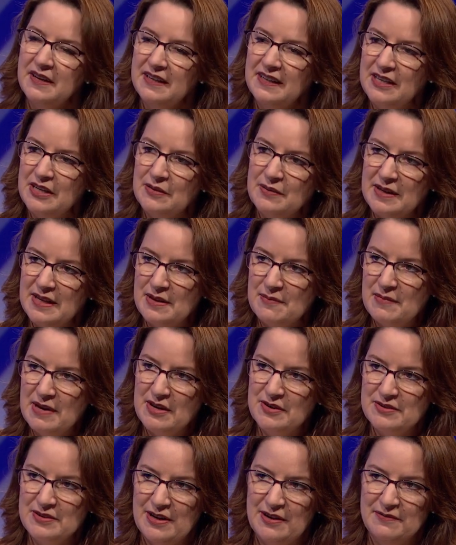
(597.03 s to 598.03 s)
you know, in the
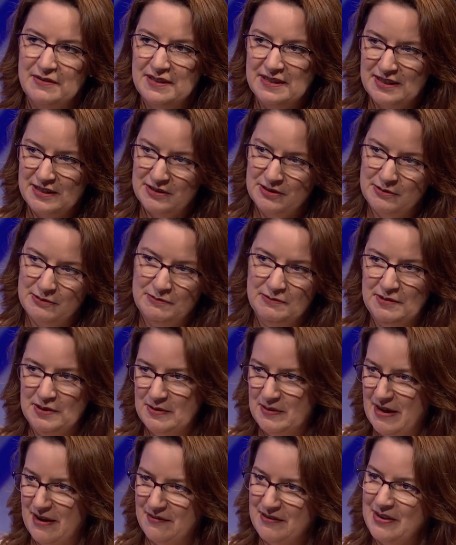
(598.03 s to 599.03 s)
mayor's office, because you
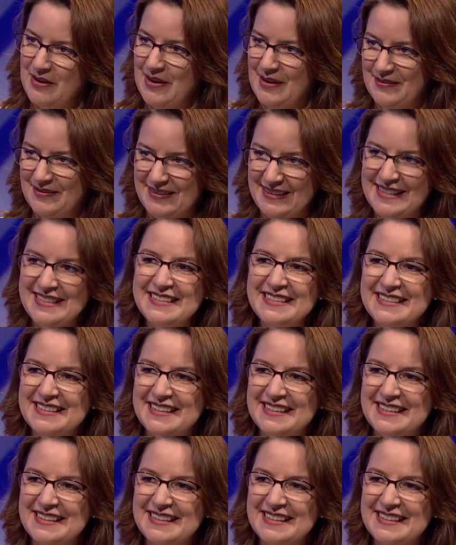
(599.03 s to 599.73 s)
have an office